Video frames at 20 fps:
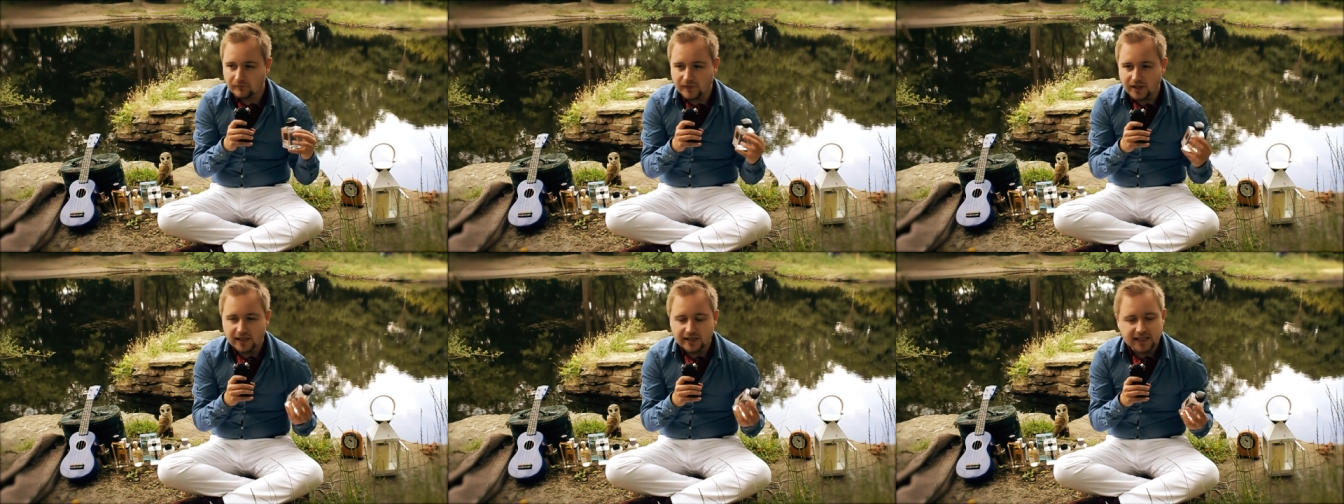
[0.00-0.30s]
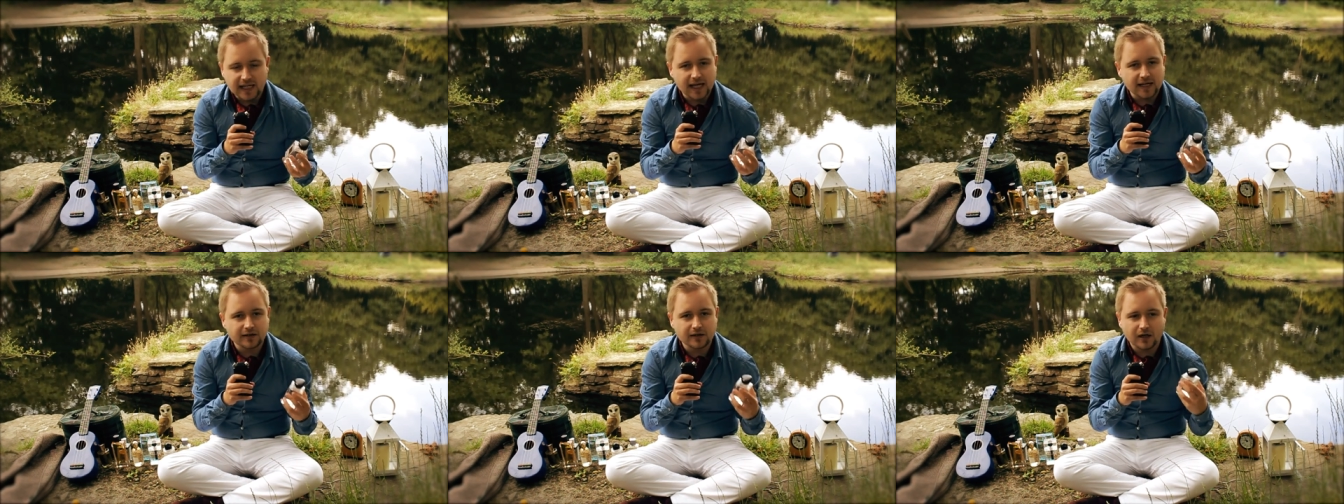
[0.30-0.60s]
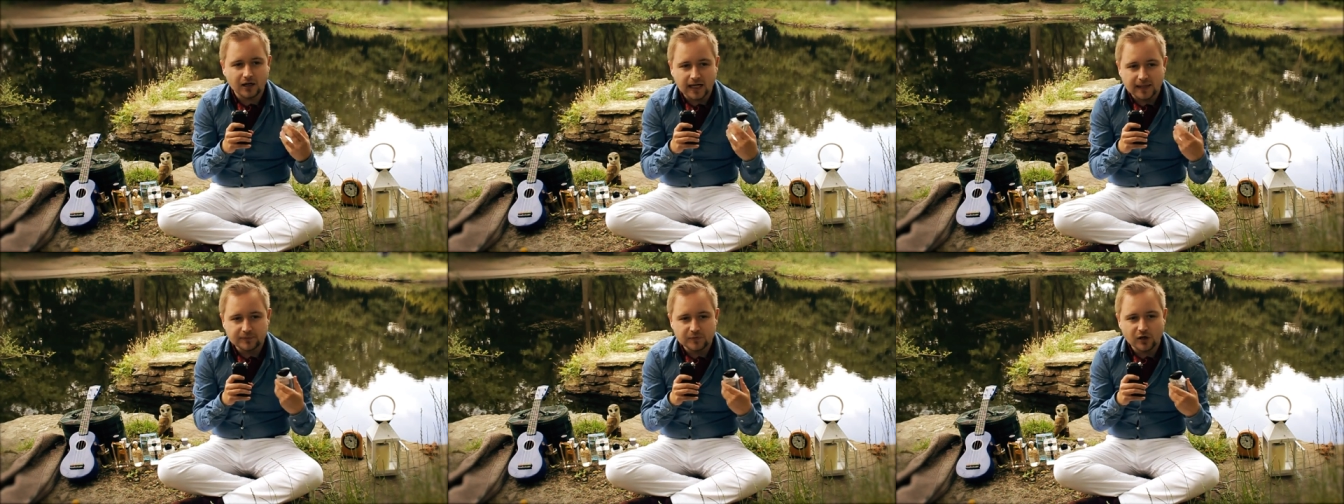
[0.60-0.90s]
Again,
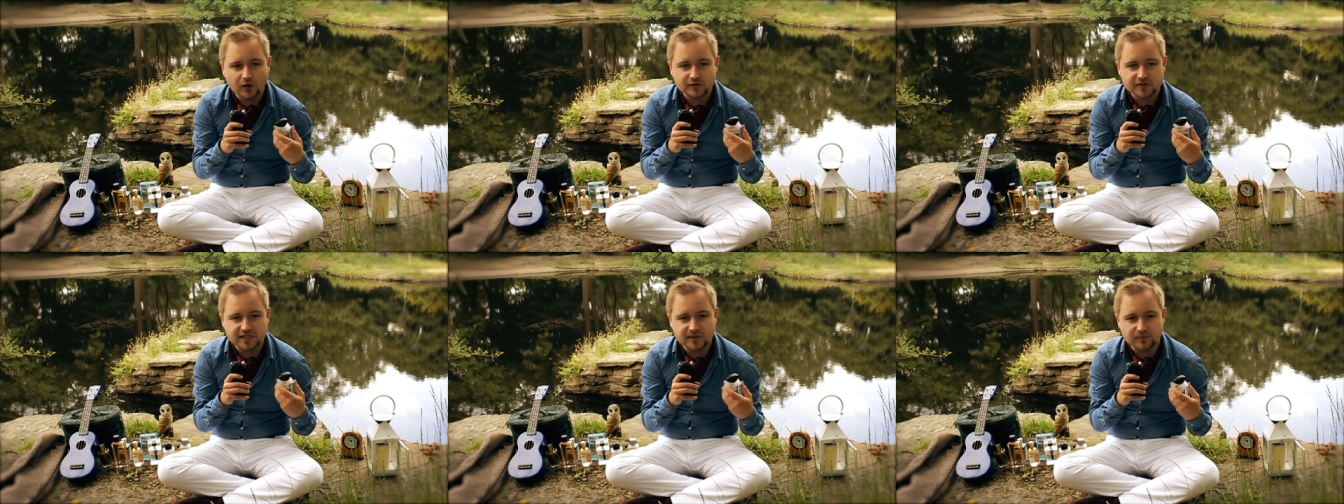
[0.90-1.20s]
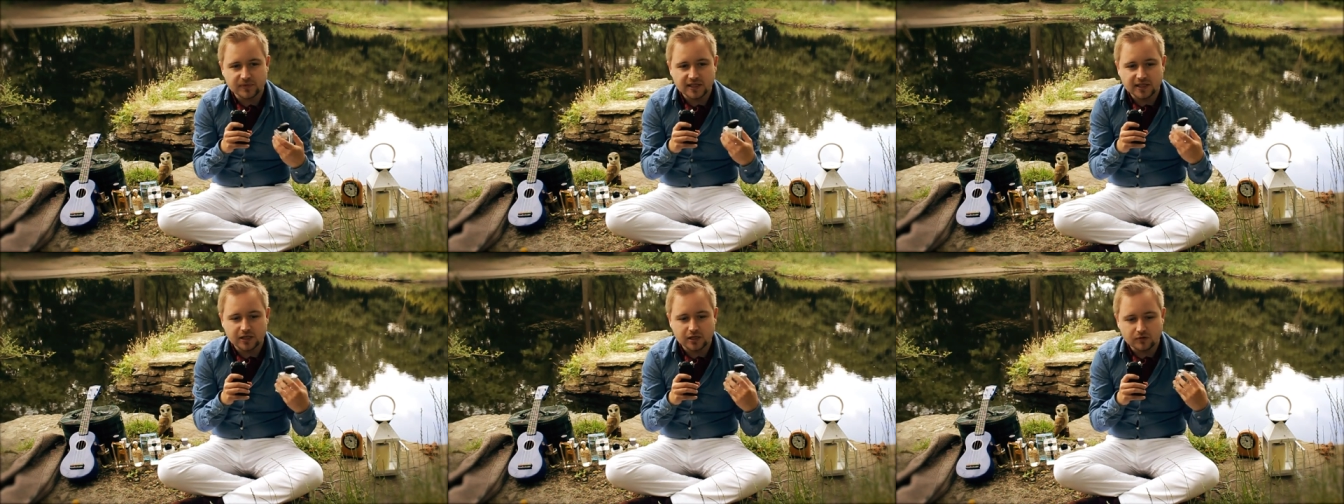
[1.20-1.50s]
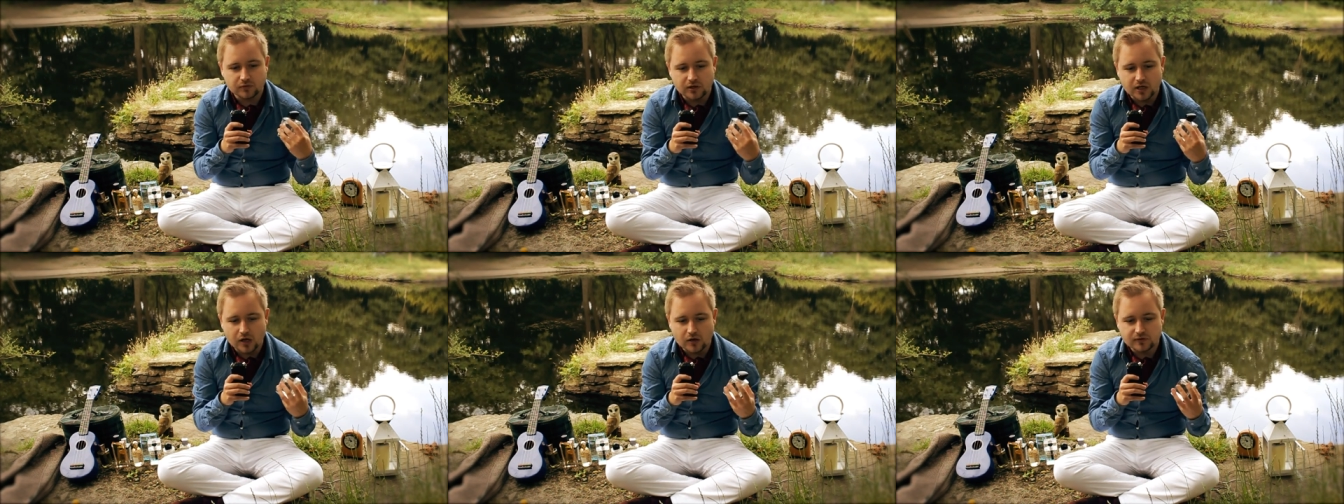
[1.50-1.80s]
I'm not somebody
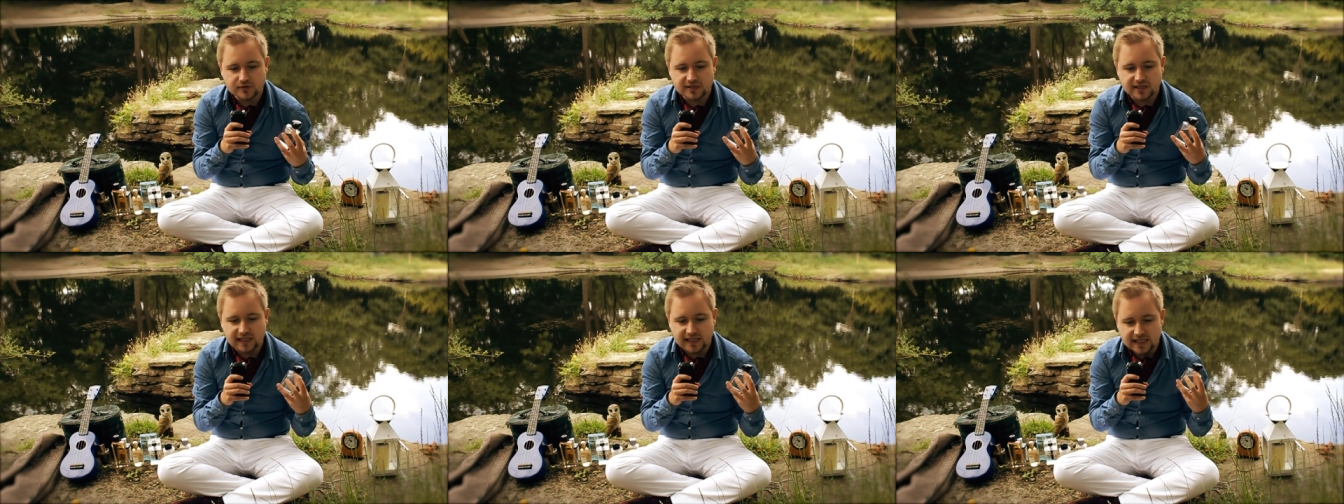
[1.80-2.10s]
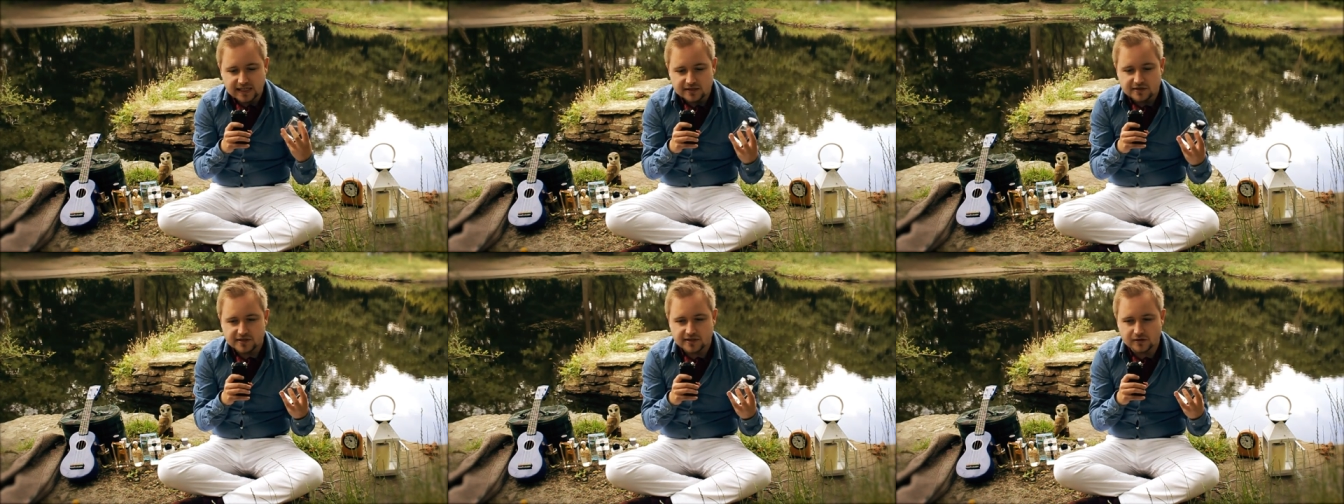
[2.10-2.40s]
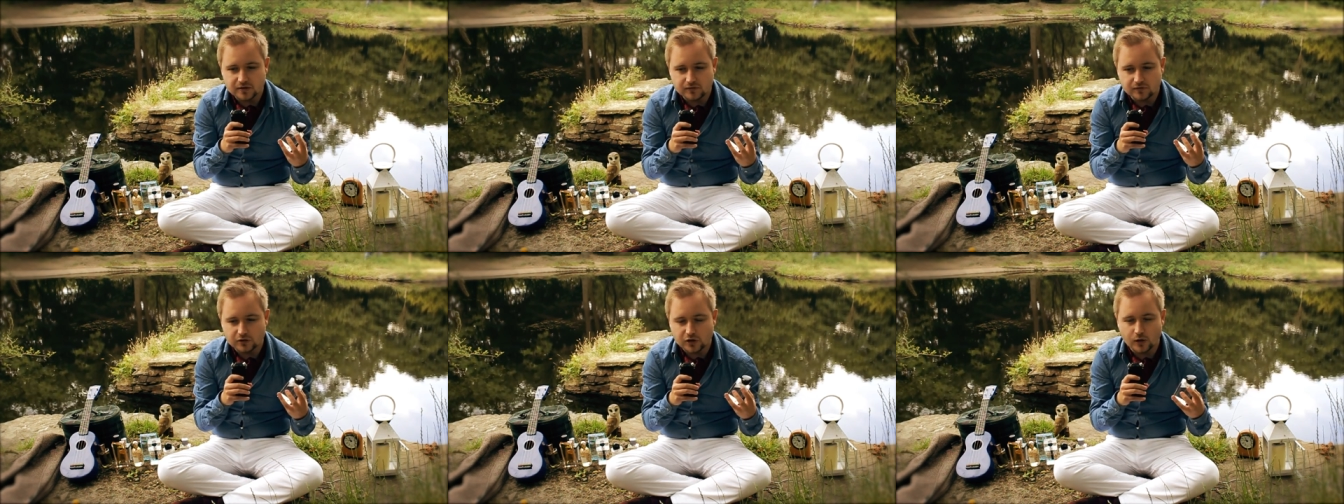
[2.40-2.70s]
who goes
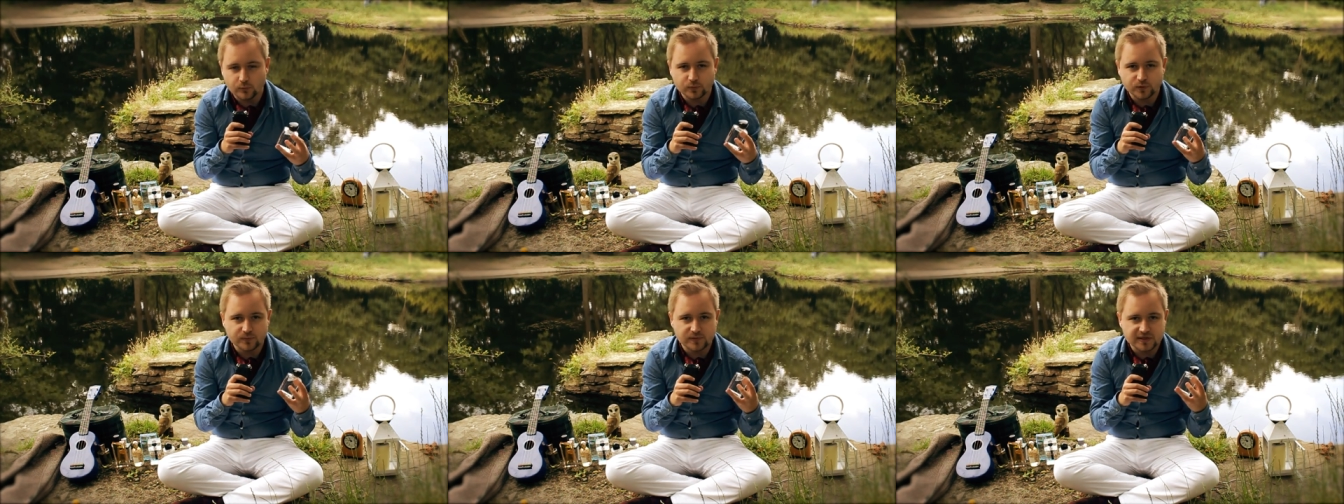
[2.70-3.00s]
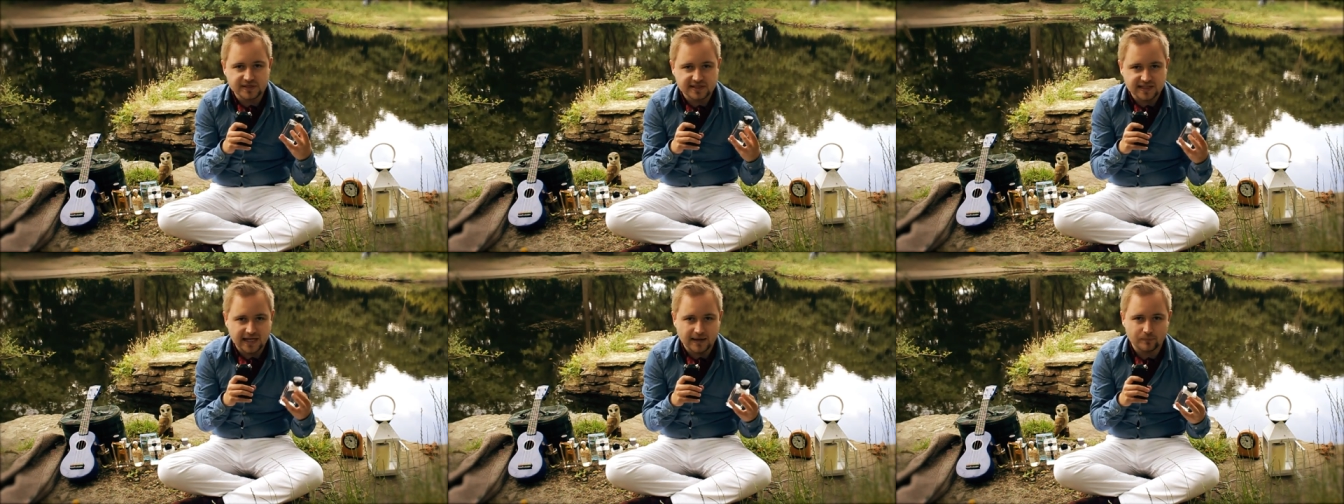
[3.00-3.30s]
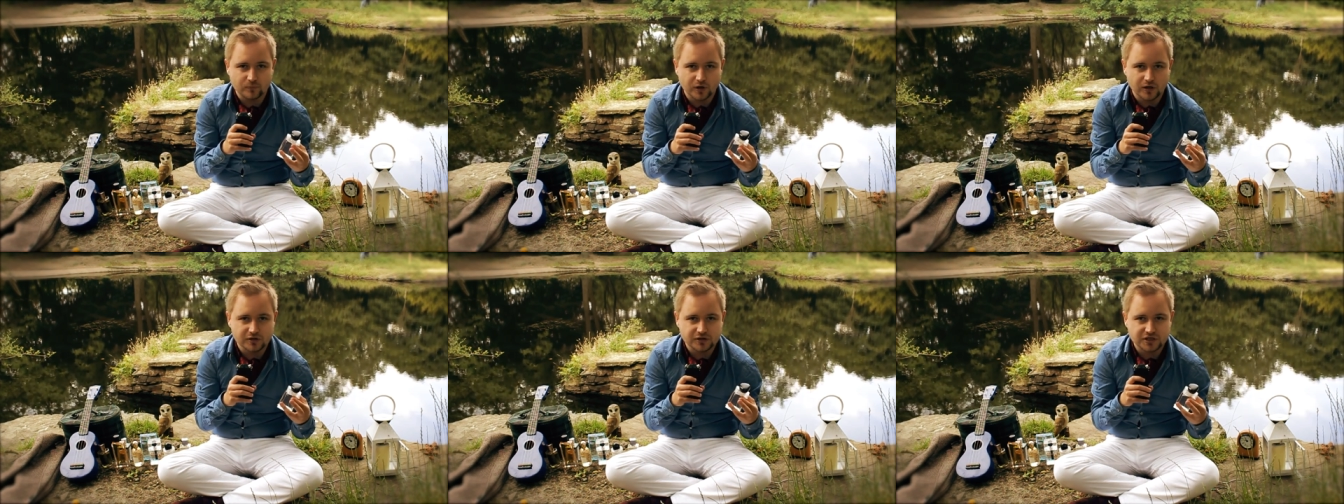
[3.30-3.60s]
into compliments that
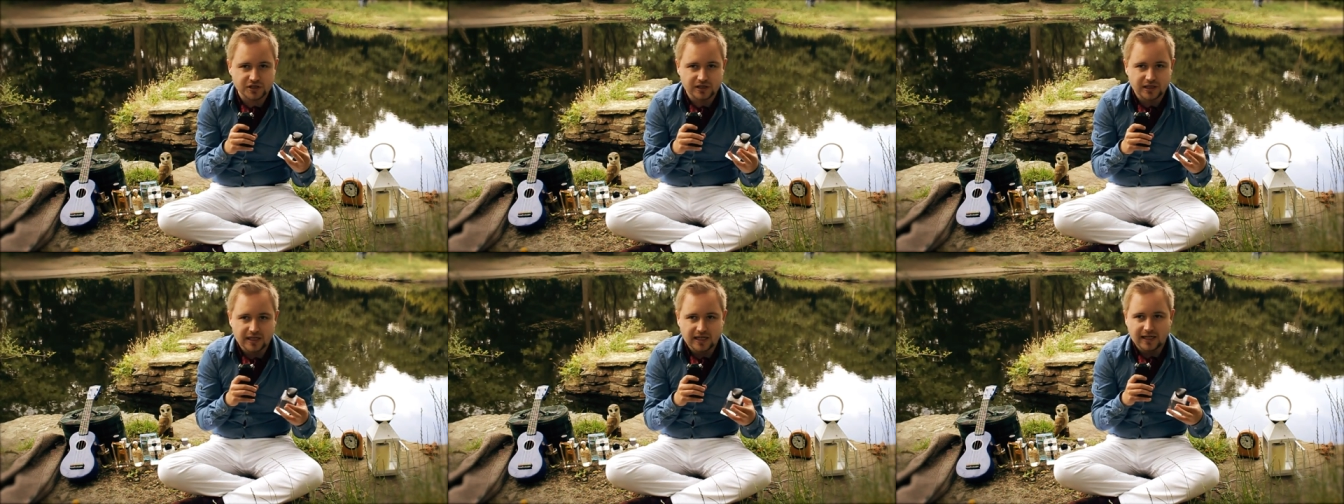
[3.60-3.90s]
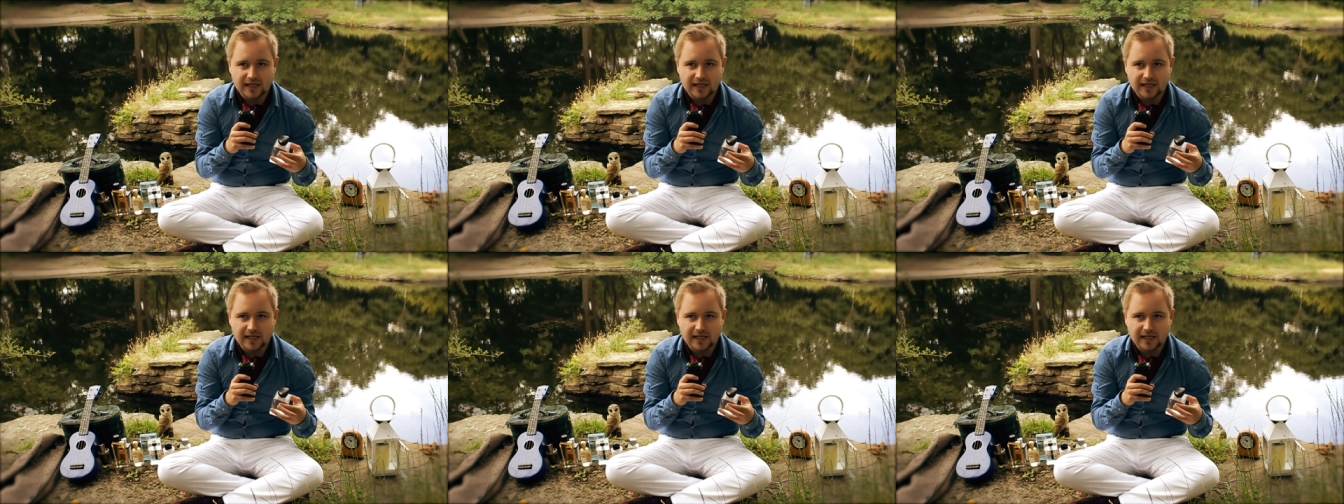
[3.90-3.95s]
much